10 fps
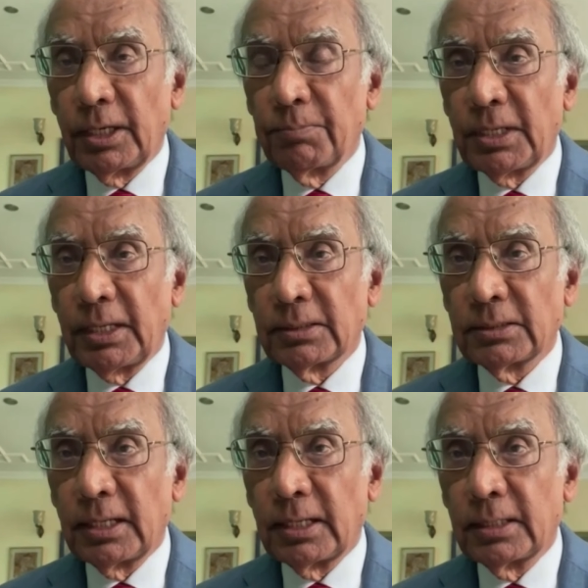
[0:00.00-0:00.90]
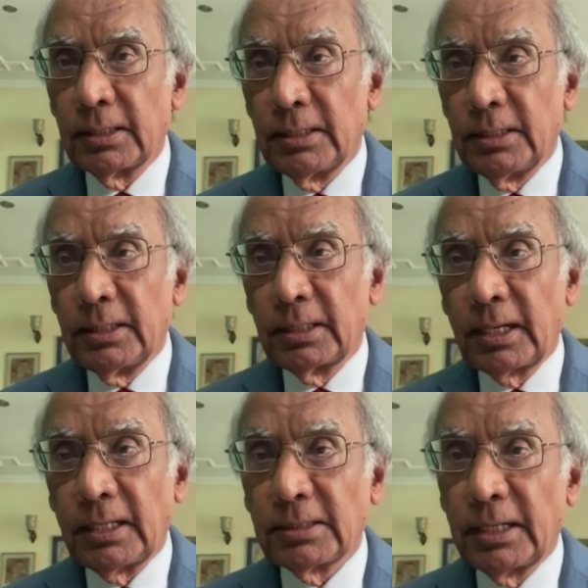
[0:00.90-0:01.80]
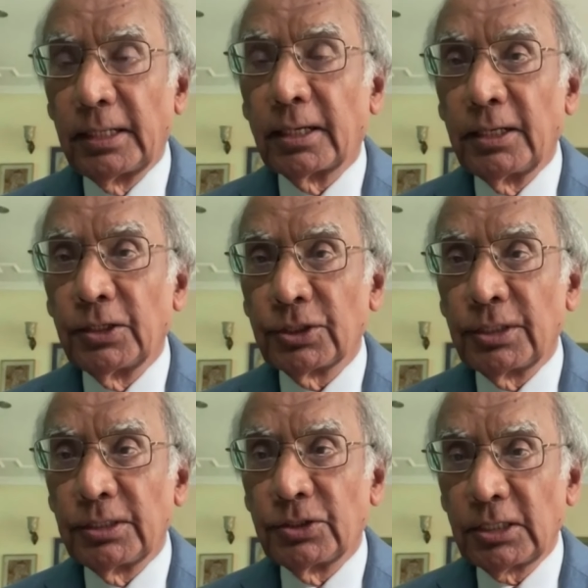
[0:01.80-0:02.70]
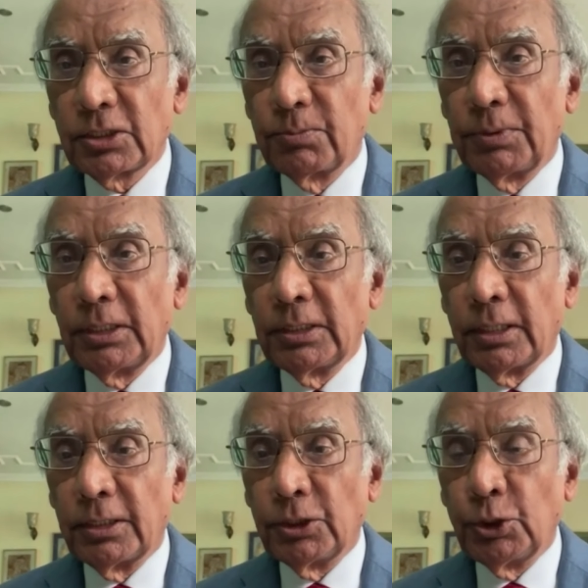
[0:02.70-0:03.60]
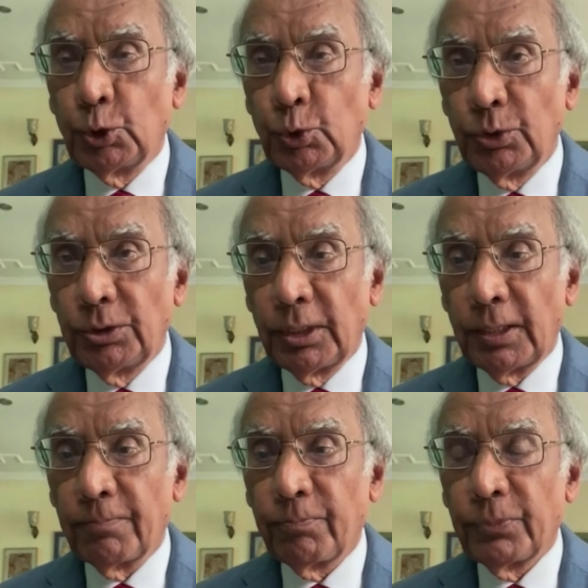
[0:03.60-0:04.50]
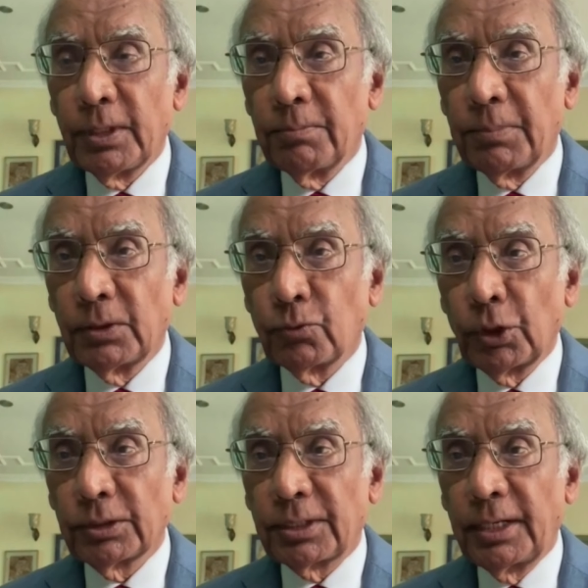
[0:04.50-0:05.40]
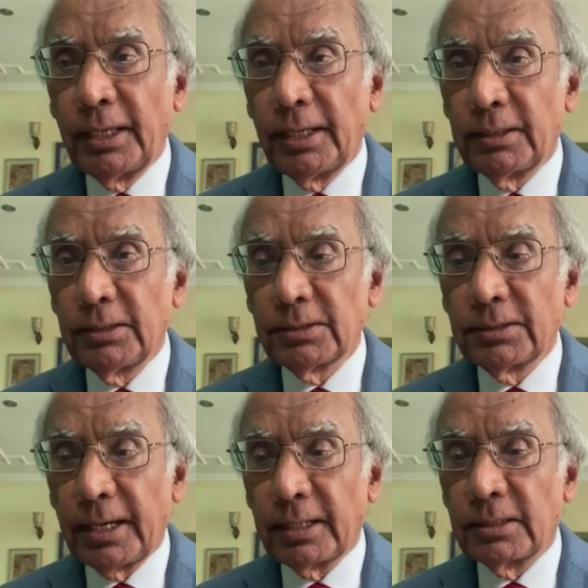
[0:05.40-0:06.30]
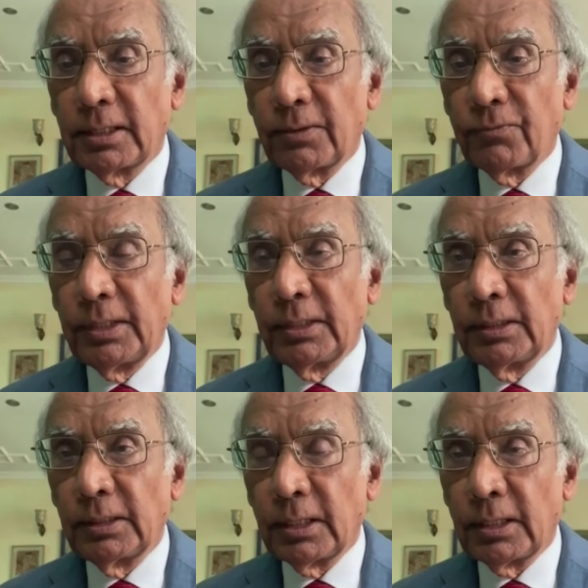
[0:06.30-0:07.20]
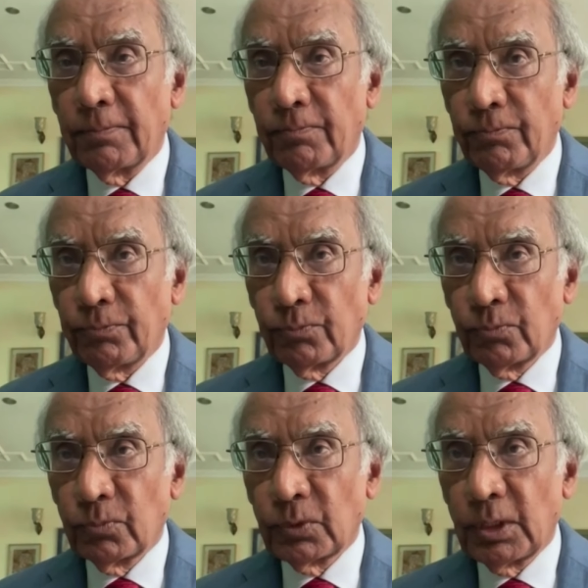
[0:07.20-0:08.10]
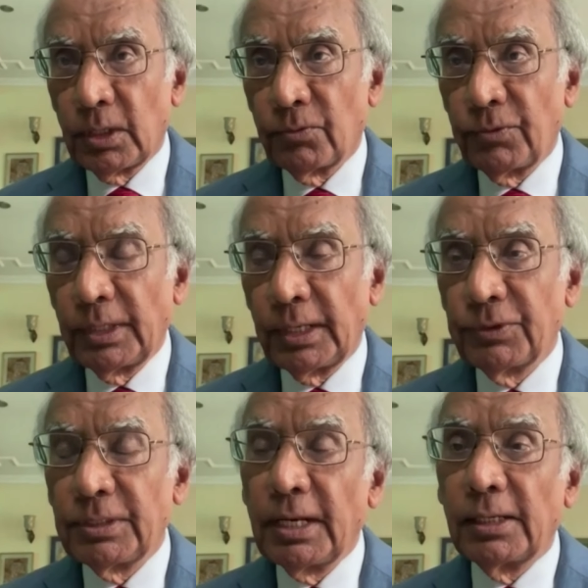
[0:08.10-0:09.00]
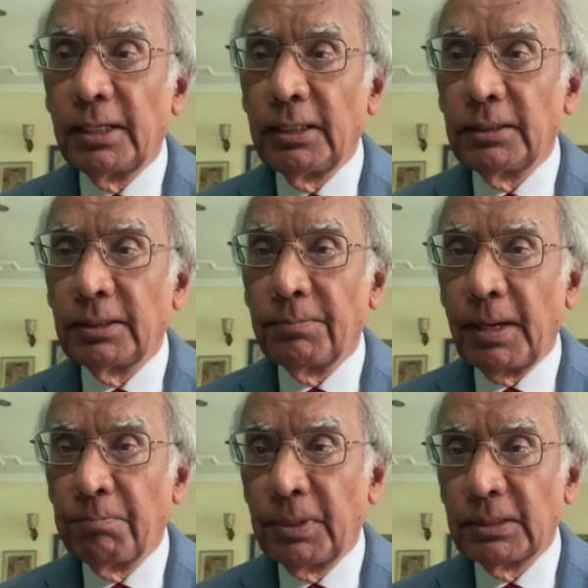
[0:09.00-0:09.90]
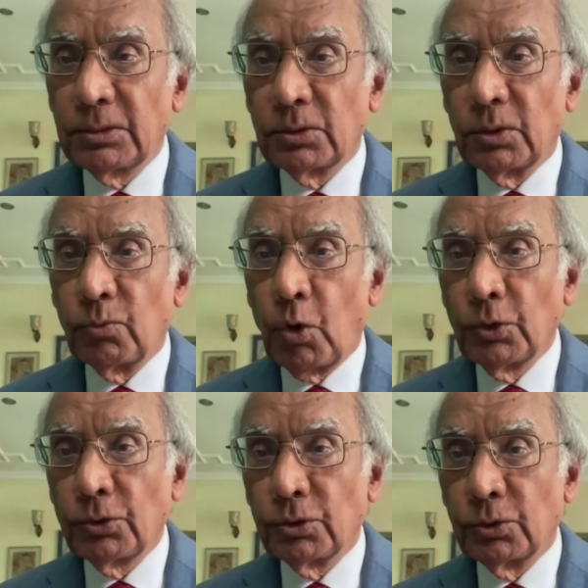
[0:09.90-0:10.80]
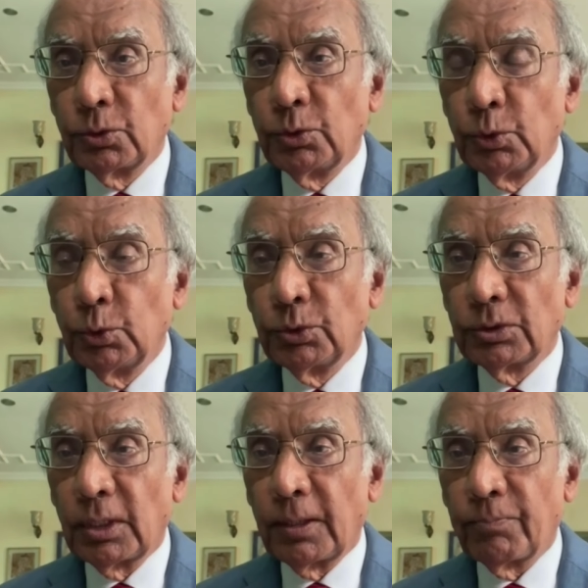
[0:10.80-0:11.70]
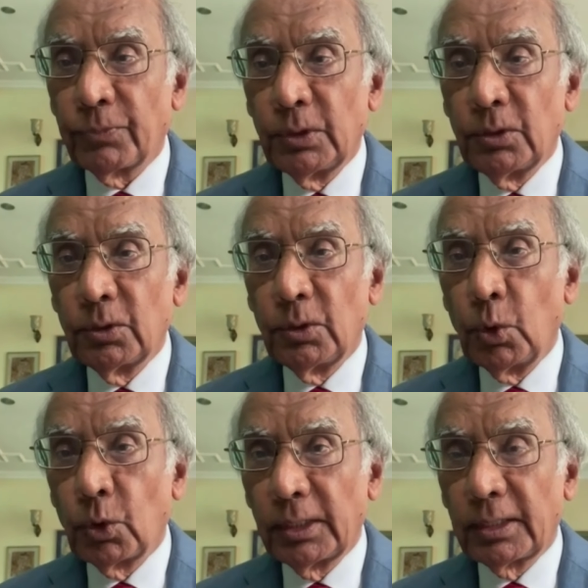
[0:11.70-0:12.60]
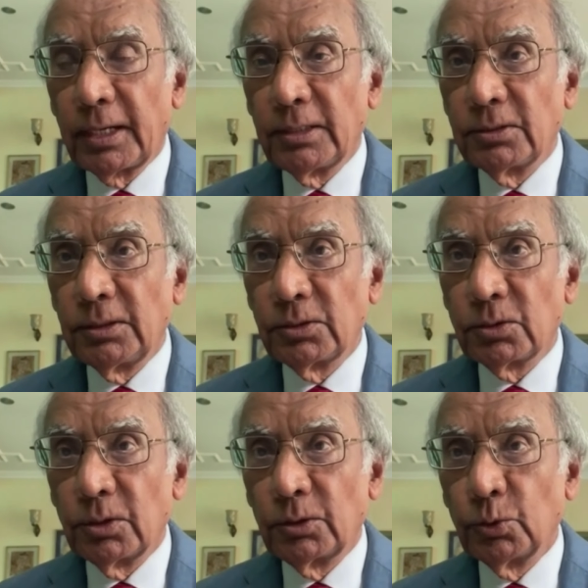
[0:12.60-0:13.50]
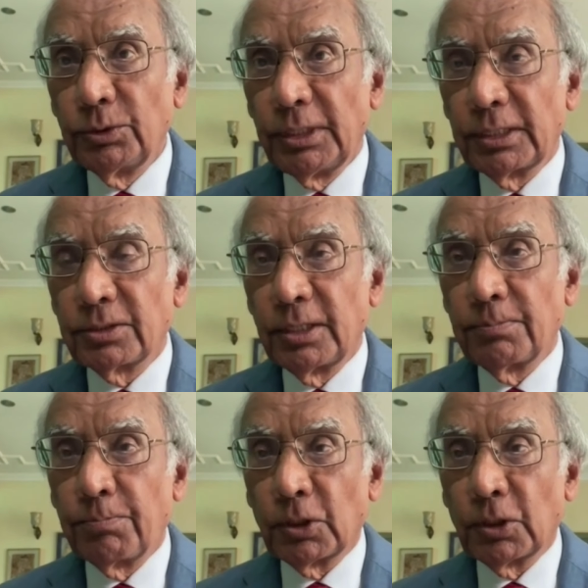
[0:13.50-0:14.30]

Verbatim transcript: named as the Kazan Declaration has just been uh, issued. Uh, but what is clear is that uh, very uh, uh, very evidently, the members uh, want to use uh, local currencies to the extent